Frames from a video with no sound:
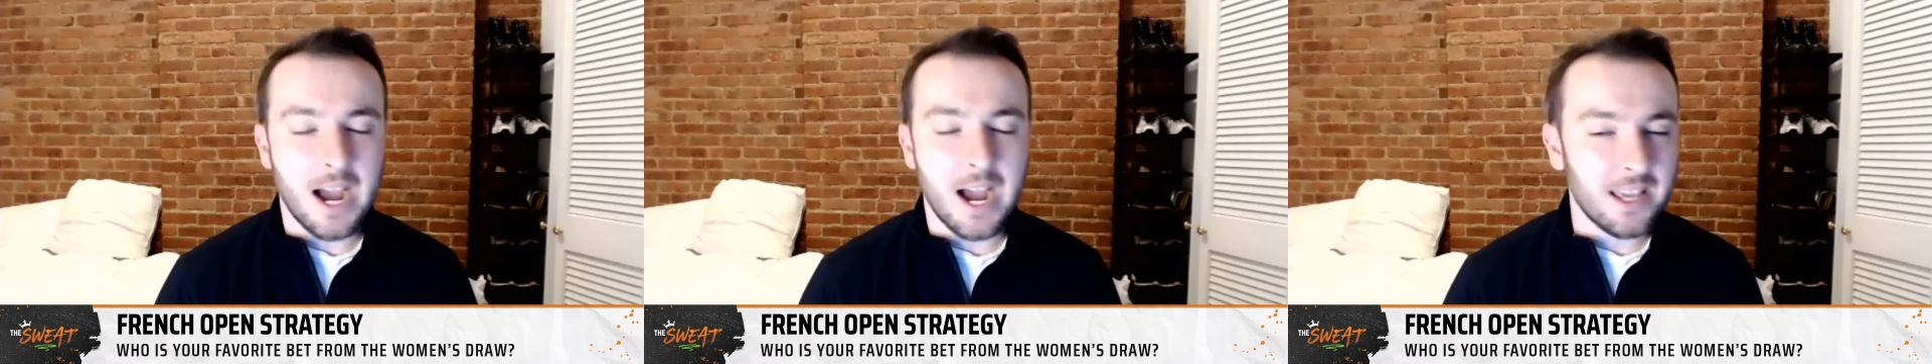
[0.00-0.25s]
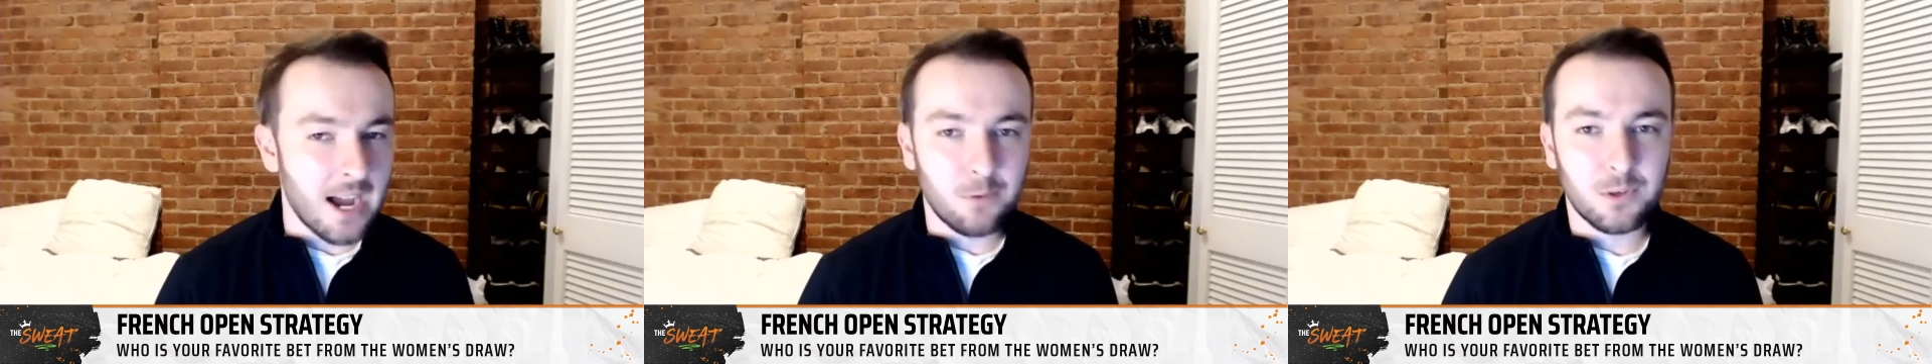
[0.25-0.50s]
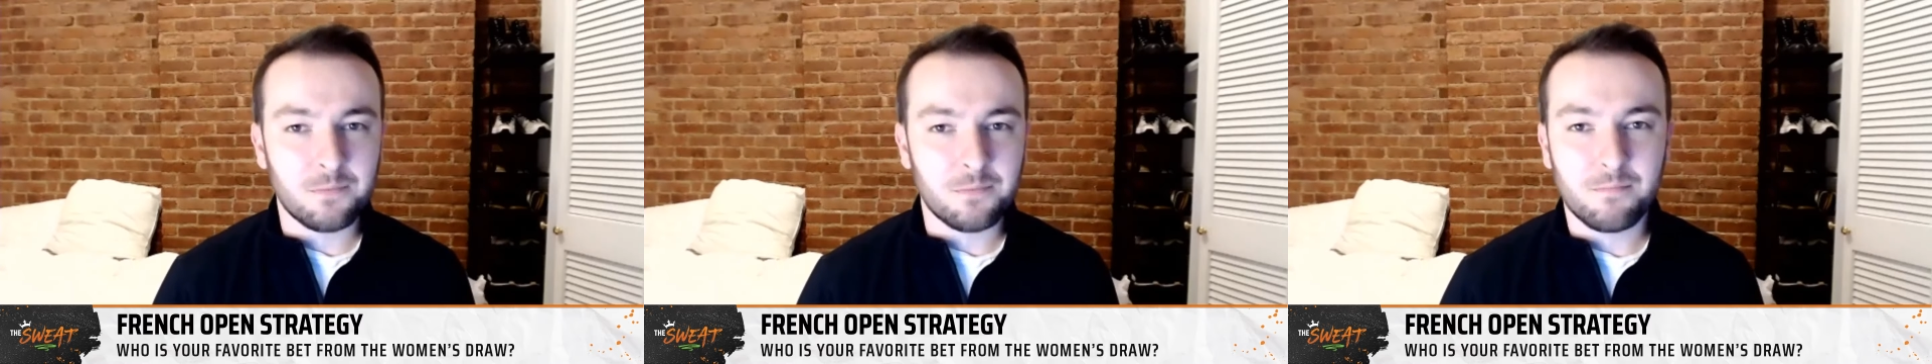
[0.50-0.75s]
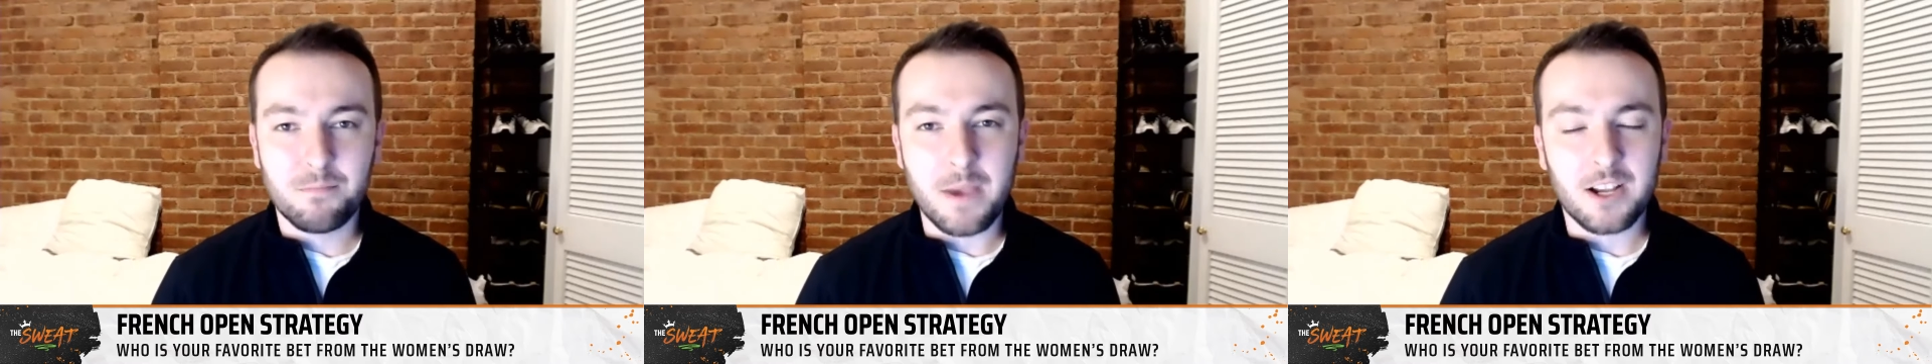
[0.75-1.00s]
I
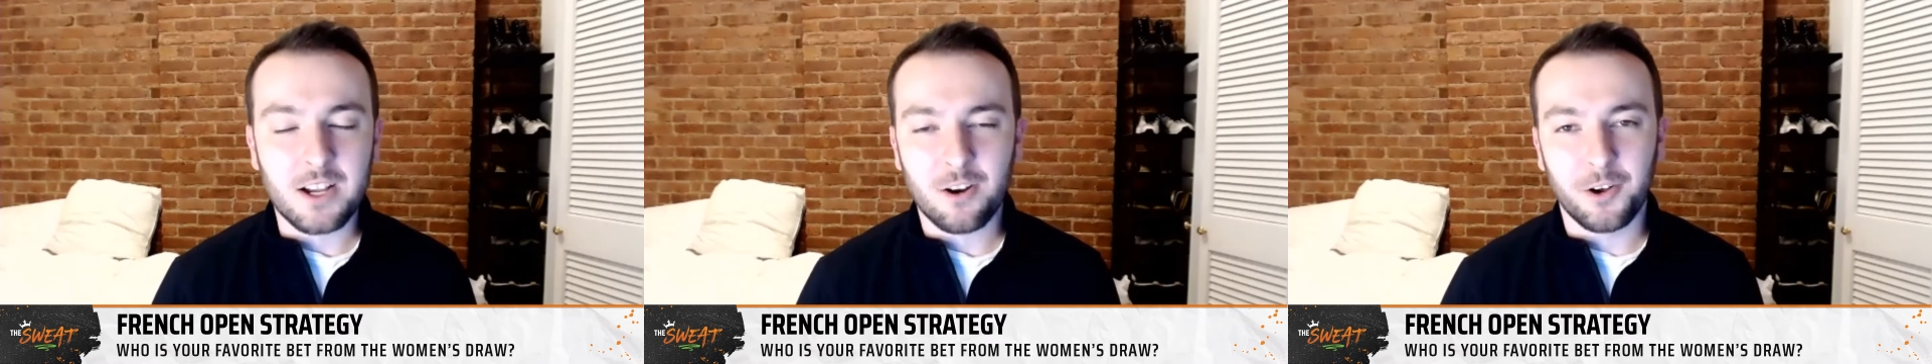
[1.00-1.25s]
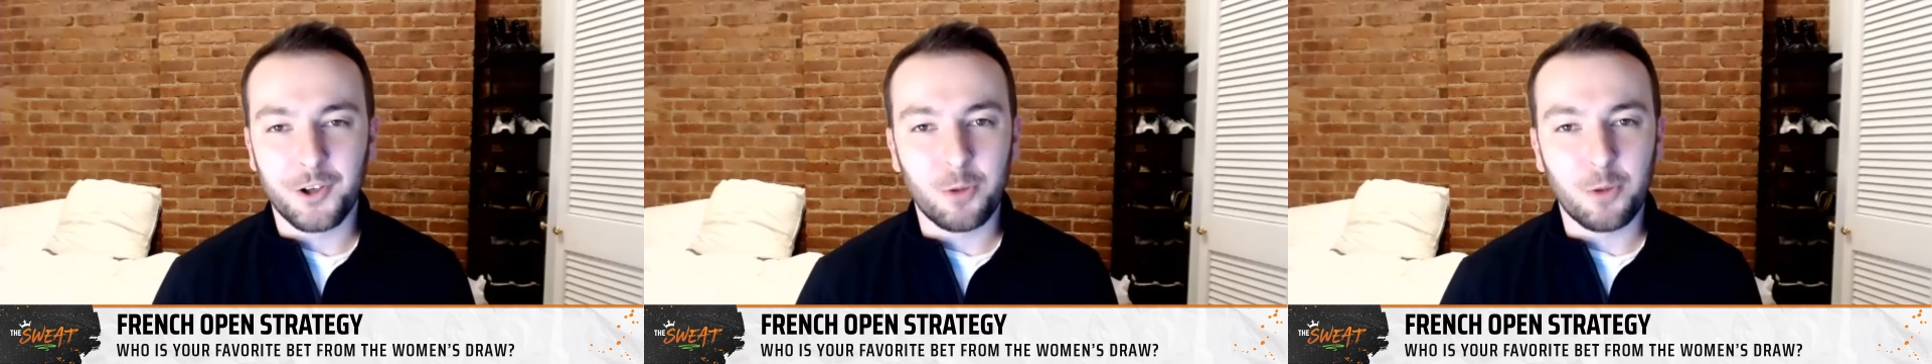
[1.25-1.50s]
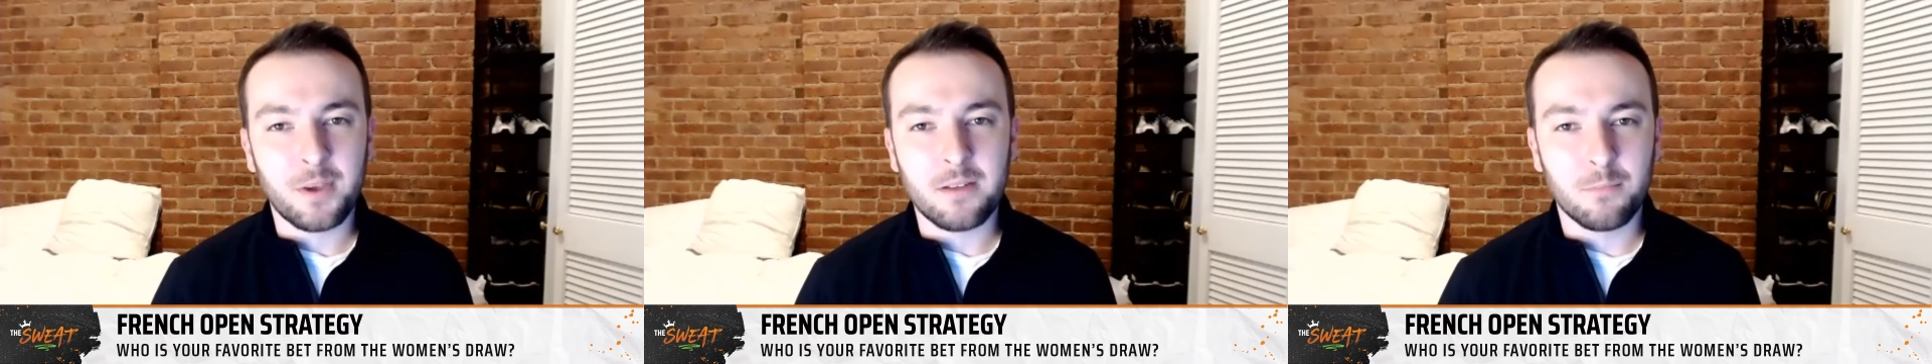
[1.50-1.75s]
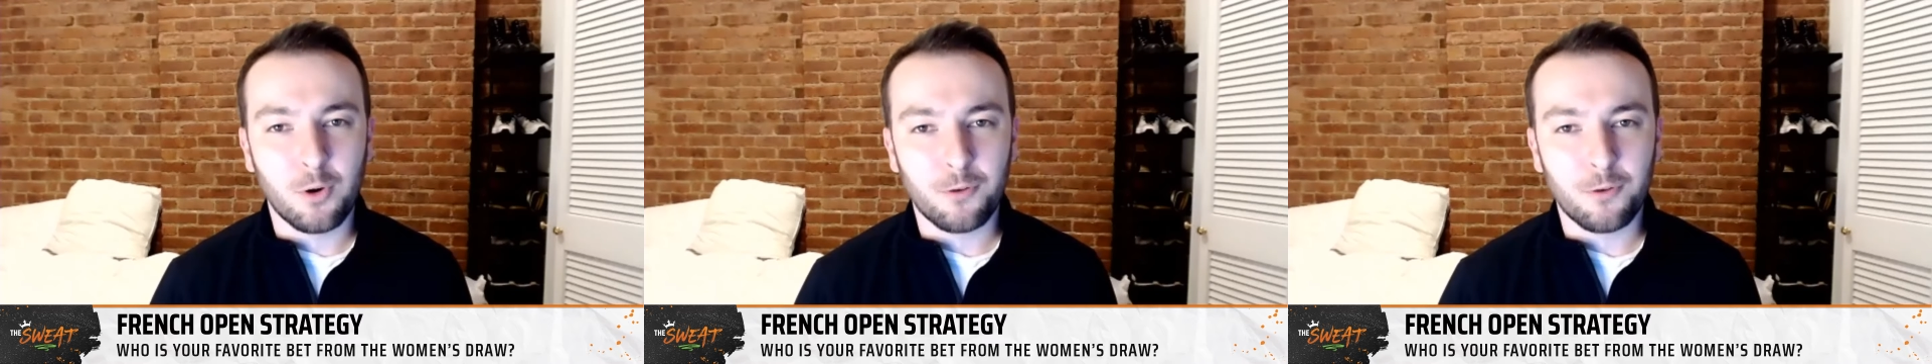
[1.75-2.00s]
would make her a little
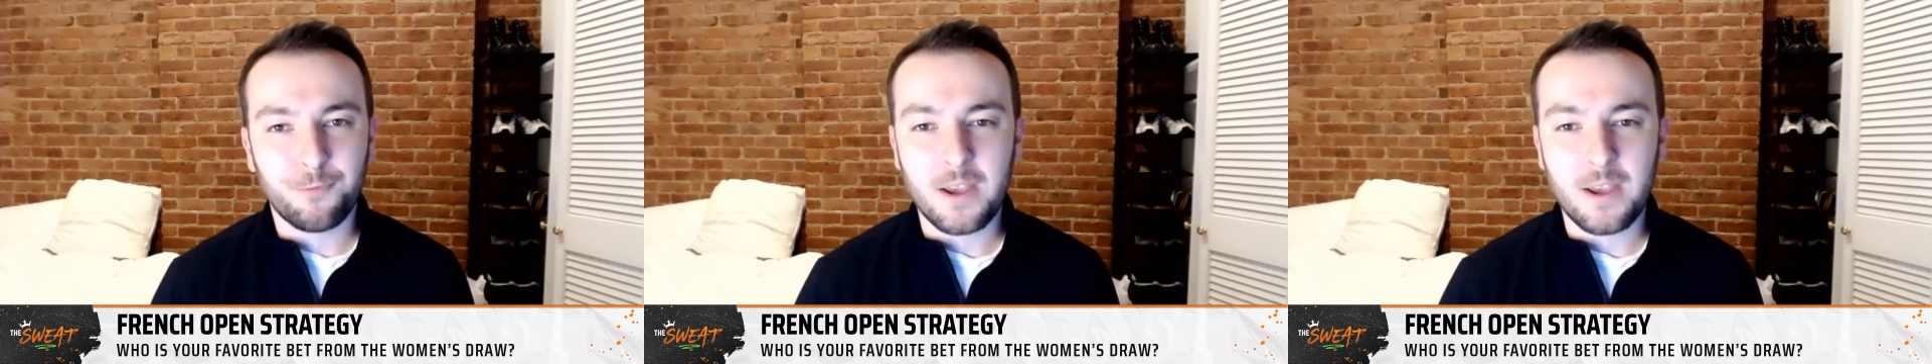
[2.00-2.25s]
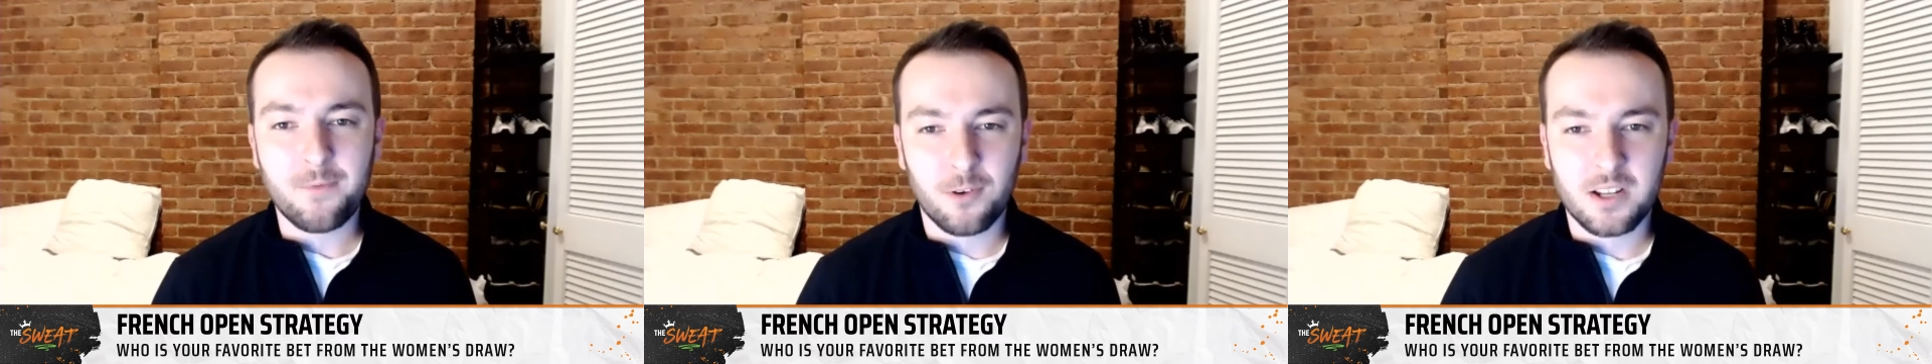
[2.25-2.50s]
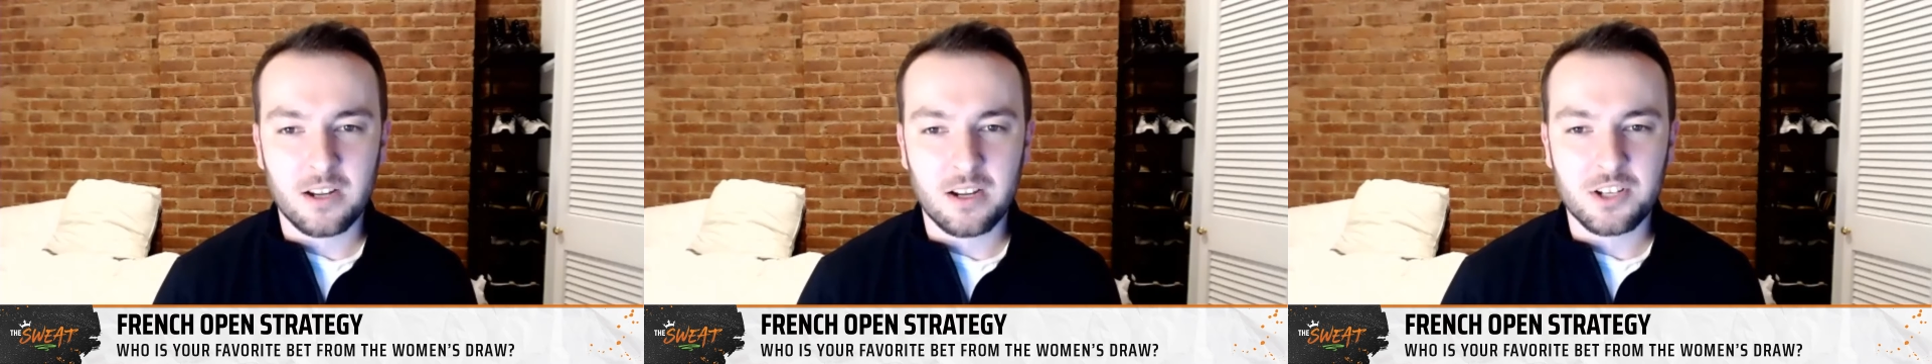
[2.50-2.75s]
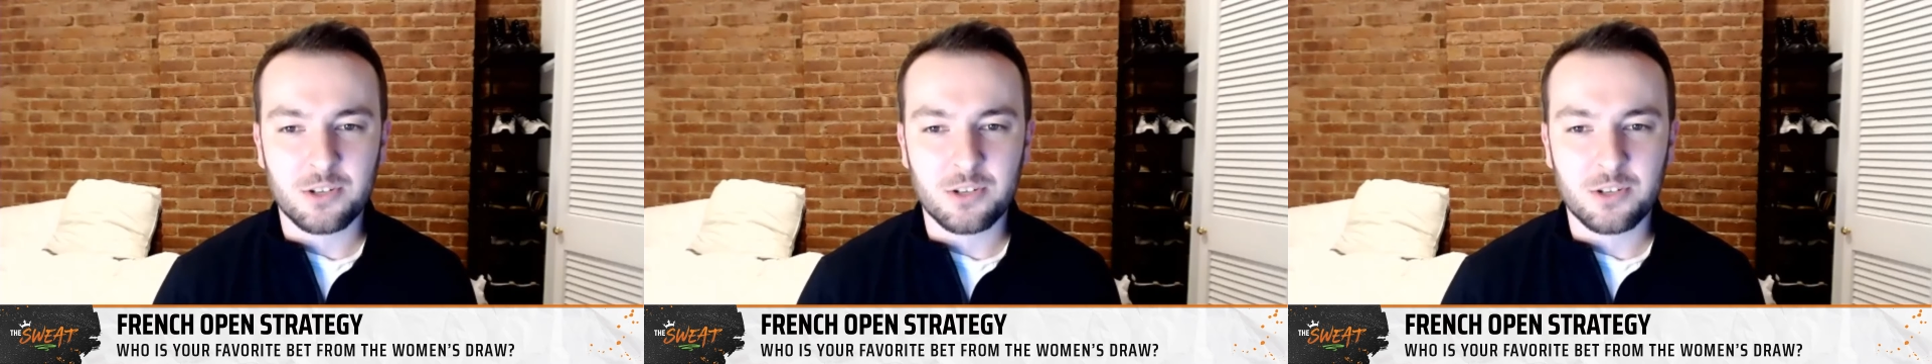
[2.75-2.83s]
bit more favored here.